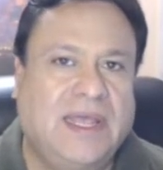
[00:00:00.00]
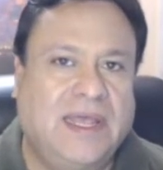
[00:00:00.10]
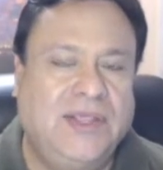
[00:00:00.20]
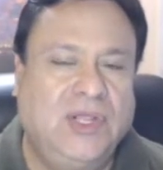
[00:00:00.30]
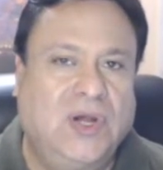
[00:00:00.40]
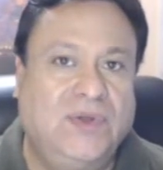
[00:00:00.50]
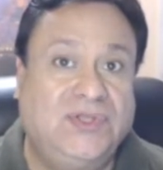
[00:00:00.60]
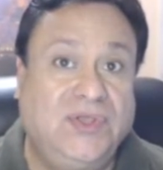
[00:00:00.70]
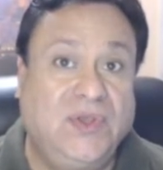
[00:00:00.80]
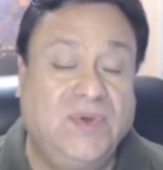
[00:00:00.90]
you go
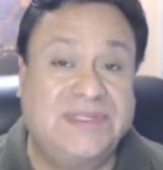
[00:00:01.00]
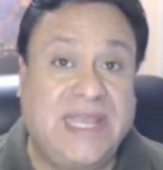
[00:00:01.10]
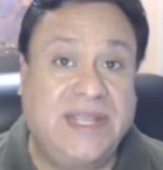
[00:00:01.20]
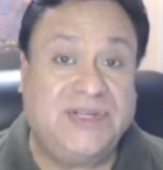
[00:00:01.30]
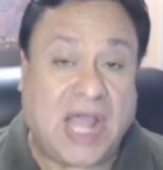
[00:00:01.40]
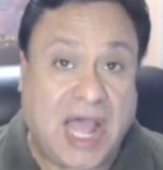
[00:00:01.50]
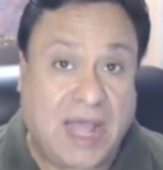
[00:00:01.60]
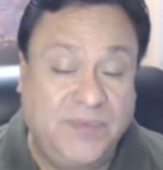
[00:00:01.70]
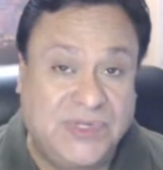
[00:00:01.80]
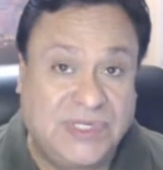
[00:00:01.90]
into USA
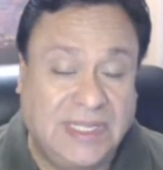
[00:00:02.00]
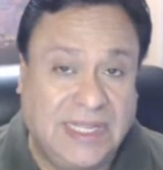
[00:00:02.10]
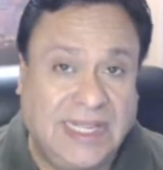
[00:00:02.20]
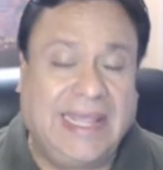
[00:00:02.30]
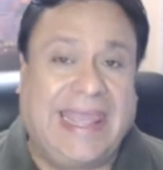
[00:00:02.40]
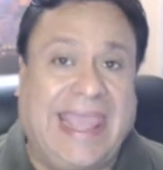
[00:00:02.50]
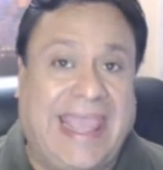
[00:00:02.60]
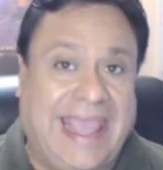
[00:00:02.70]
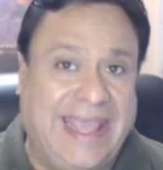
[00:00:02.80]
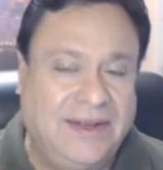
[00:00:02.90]
Jobs
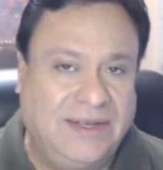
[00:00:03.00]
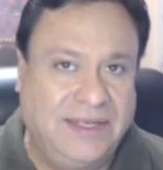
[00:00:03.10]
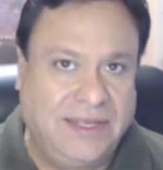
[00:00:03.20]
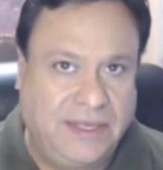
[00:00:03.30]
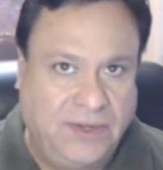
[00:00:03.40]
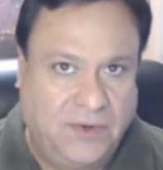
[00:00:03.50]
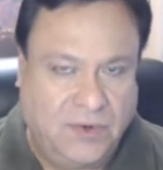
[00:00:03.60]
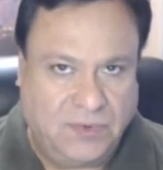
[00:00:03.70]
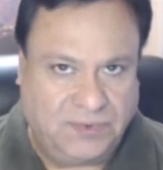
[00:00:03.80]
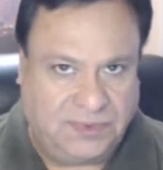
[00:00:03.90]
and
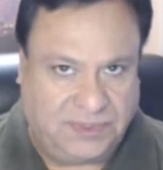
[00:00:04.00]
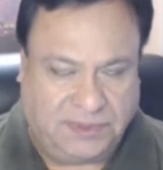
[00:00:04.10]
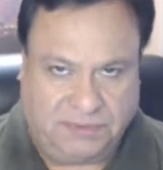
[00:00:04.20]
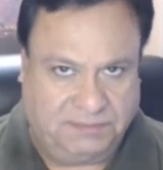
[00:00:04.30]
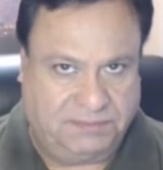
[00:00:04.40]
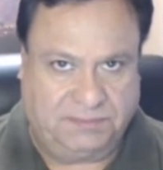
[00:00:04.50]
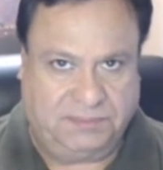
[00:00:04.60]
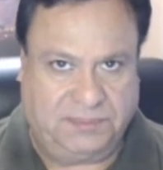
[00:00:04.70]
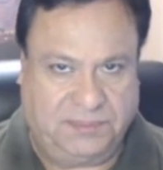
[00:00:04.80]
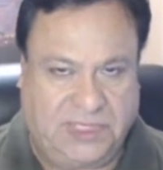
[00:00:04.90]
you'll
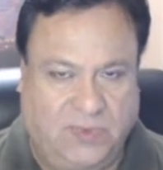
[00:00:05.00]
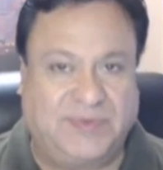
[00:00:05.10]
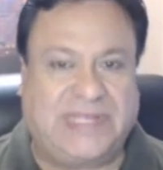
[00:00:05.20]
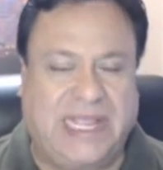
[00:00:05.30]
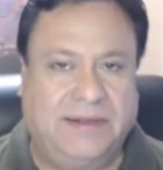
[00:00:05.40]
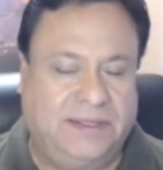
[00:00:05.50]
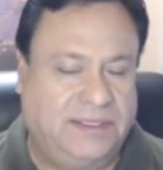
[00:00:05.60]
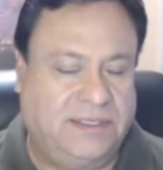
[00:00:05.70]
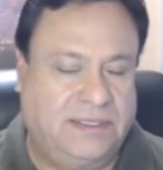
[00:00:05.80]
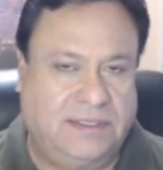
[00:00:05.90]
the website
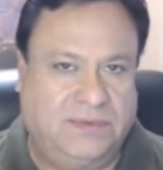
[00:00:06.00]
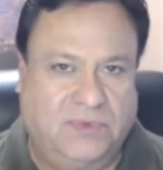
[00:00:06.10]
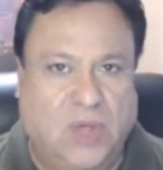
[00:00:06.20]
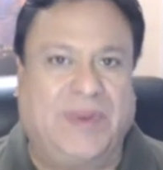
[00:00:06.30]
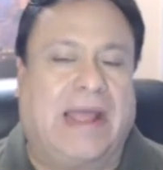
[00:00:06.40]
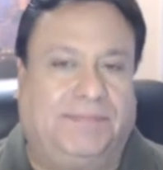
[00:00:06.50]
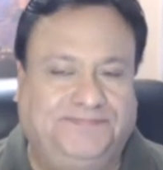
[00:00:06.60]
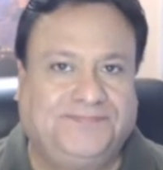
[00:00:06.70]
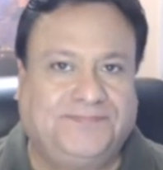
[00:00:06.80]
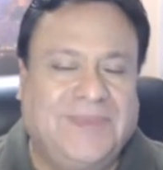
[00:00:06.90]
will open up.
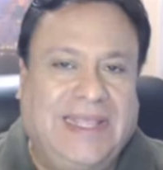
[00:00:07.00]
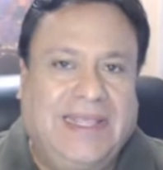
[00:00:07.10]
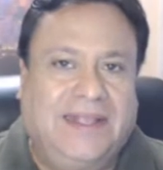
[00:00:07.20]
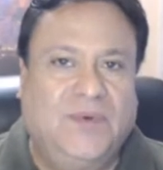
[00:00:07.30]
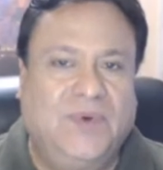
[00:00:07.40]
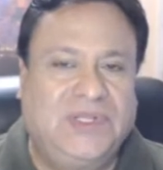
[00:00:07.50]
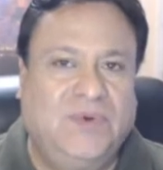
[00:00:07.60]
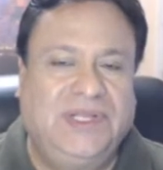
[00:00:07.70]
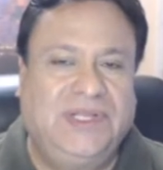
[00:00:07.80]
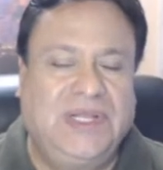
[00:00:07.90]
And what you
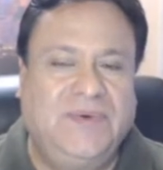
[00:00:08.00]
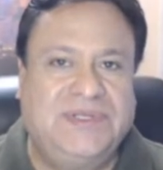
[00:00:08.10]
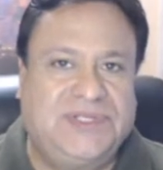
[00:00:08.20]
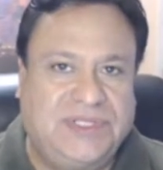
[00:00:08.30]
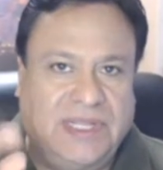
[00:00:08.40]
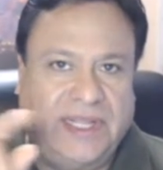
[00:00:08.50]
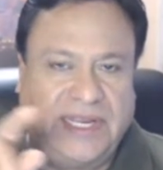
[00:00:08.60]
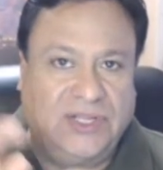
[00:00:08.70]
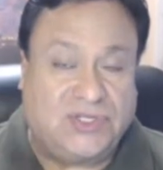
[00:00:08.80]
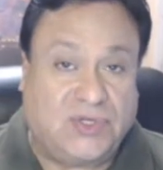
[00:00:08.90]
want to do is
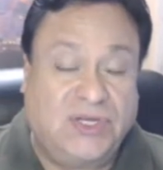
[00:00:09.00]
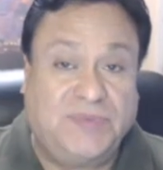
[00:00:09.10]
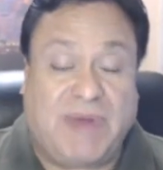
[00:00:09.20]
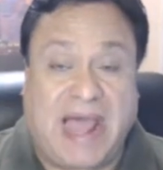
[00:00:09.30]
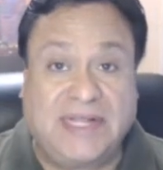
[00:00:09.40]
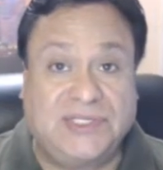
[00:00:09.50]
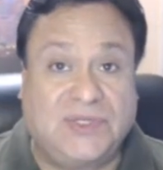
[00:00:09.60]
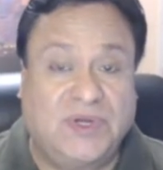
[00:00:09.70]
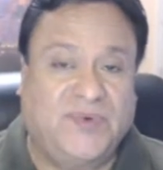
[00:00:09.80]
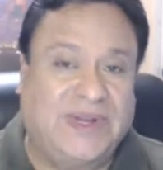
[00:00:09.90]
in the search box,
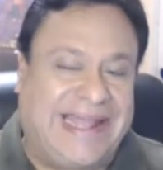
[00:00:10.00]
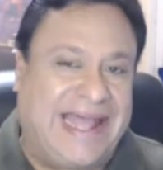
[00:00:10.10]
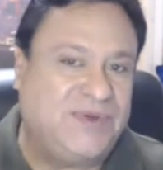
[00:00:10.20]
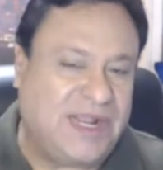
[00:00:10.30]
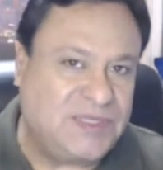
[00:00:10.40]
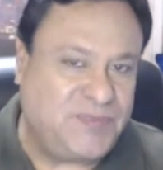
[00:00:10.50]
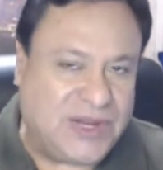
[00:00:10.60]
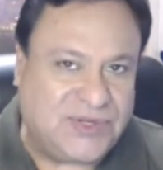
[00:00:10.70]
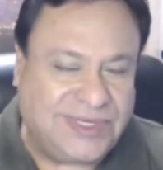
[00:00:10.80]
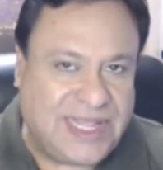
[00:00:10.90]
search for contract
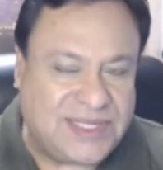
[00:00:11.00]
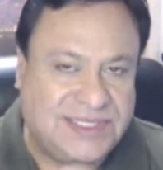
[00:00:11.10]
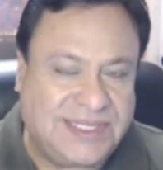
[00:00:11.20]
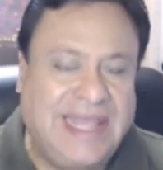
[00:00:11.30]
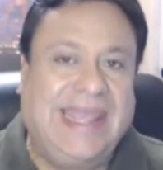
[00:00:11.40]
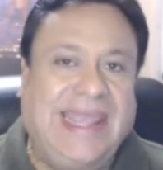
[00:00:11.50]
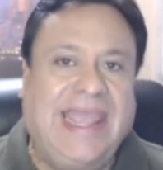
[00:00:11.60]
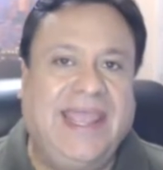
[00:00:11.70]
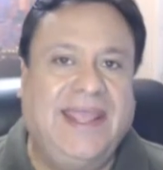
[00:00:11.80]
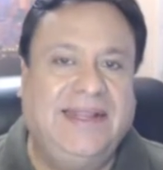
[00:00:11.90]
specialist
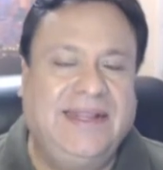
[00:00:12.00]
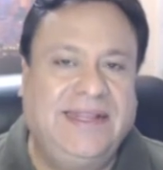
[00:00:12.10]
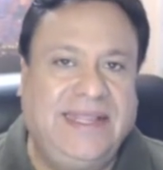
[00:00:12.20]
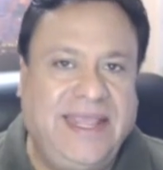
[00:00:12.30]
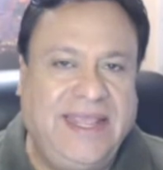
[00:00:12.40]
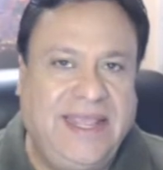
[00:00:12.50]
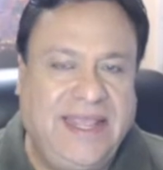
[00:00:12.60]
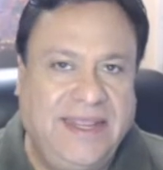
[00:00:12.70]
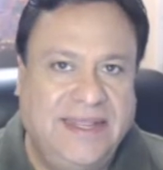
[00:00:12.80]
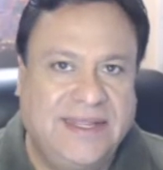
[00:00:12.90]
in
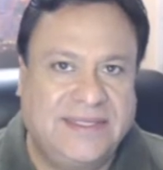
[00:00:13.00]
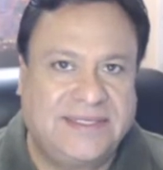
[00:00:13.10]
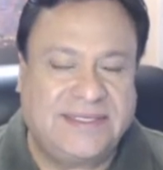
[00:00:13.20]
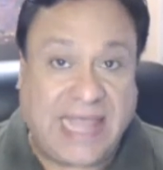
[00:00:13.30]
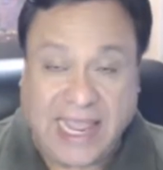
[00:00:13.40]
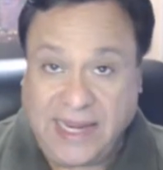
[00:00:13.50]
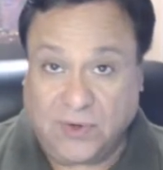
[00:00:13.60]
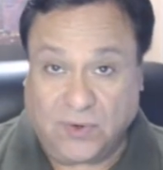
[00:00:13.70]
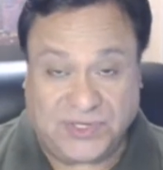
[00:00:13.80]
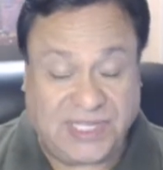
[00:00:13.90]
the state
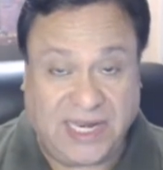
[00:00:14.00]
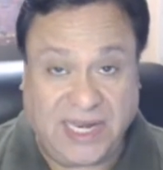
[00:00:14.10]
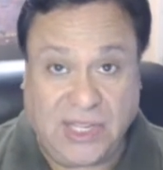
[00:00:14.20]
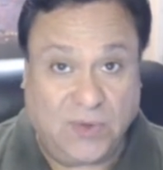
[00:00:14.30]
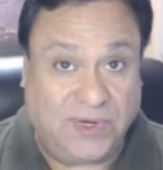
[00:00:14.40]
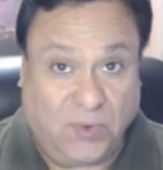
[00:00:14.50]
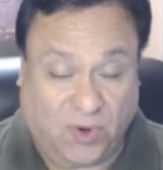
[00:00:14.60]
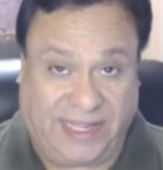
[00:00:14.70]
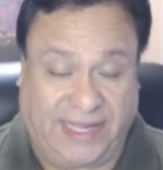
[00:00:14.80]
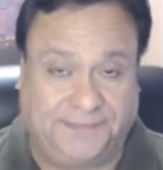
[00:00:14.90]
or city you want to
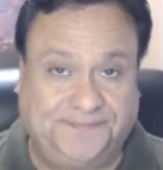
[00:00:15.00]
work in.